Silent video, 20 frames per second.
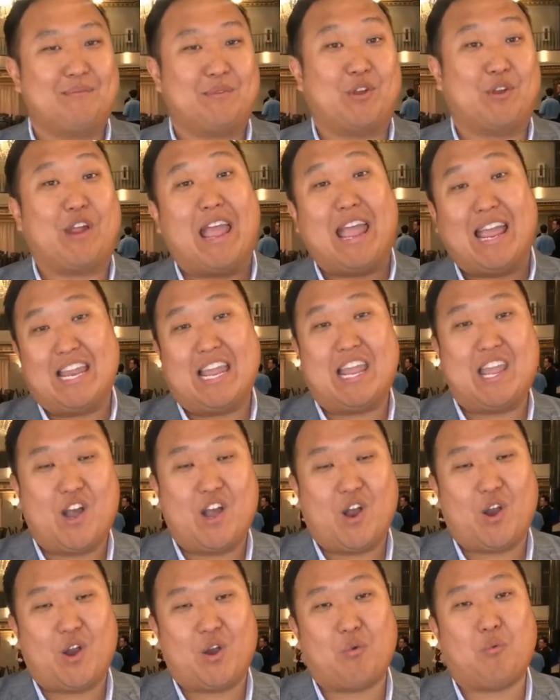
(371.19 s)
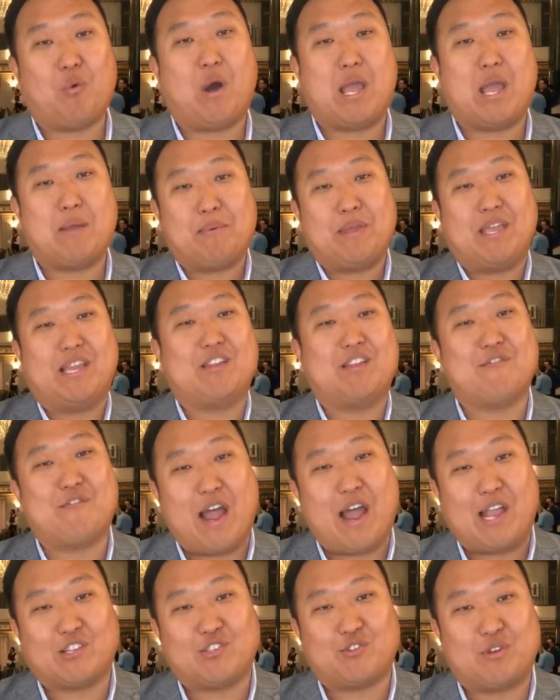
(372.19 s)
your NAR YPN
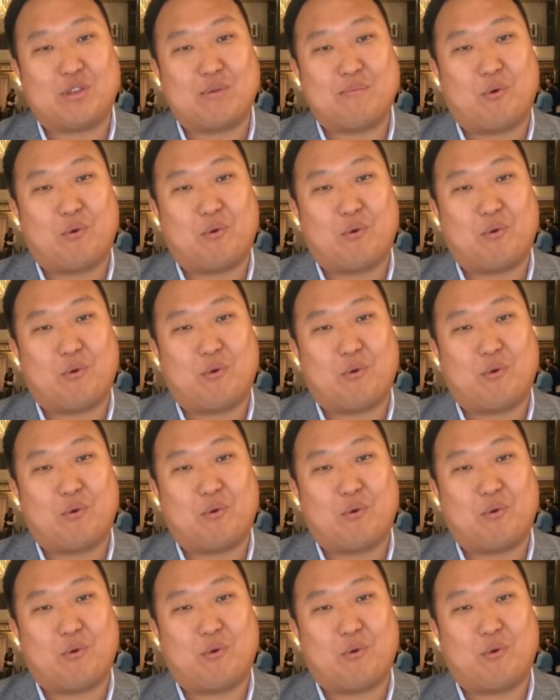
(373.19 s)
Advisory